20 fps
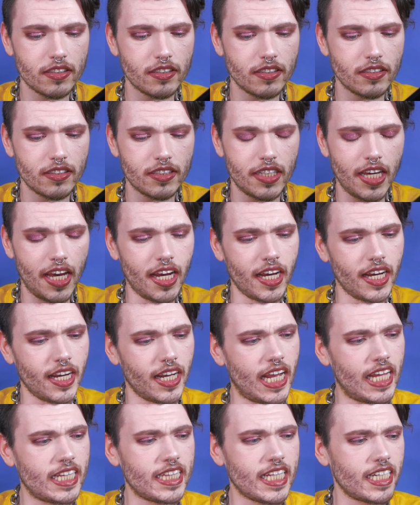
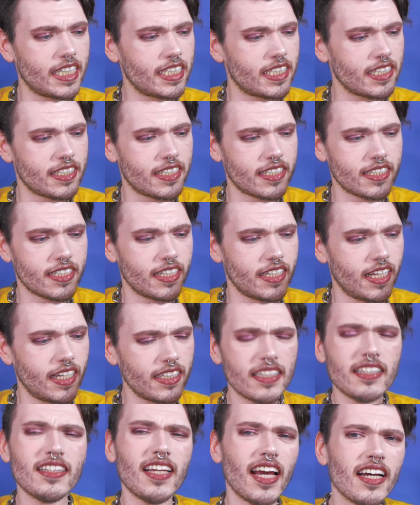Yeah, and then just,
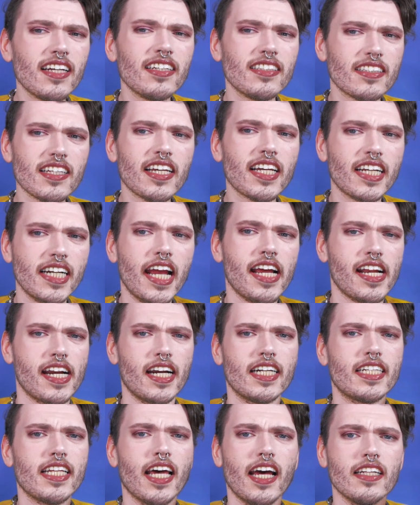it's like an 8
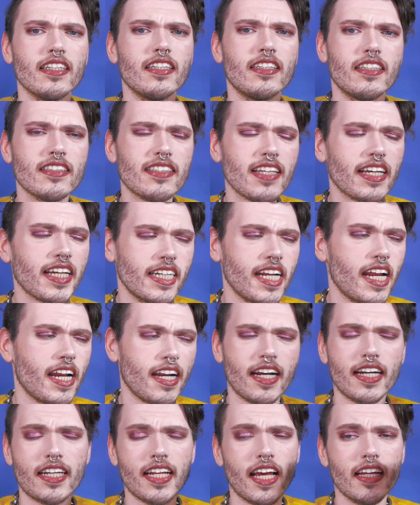out of 10. It's like an 8
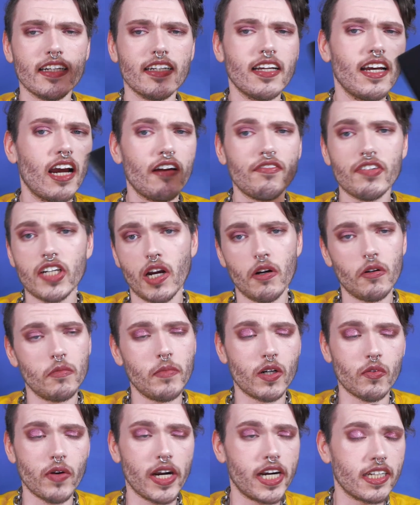out of 10. I forgot what
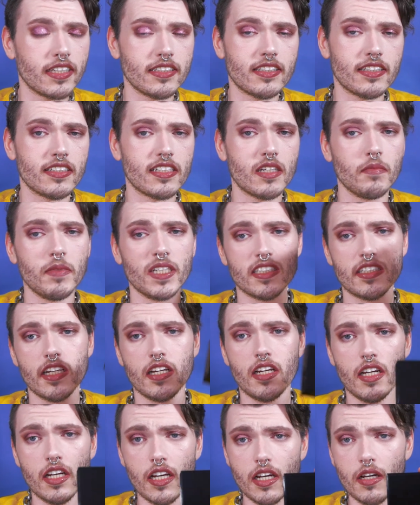my rating system is.
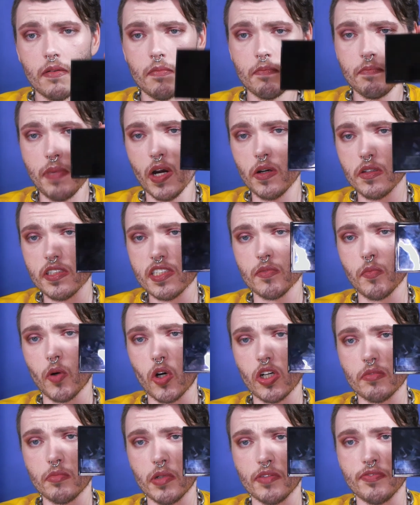
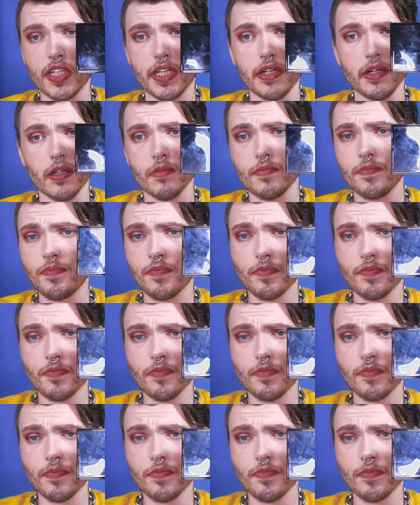Post-mortem review.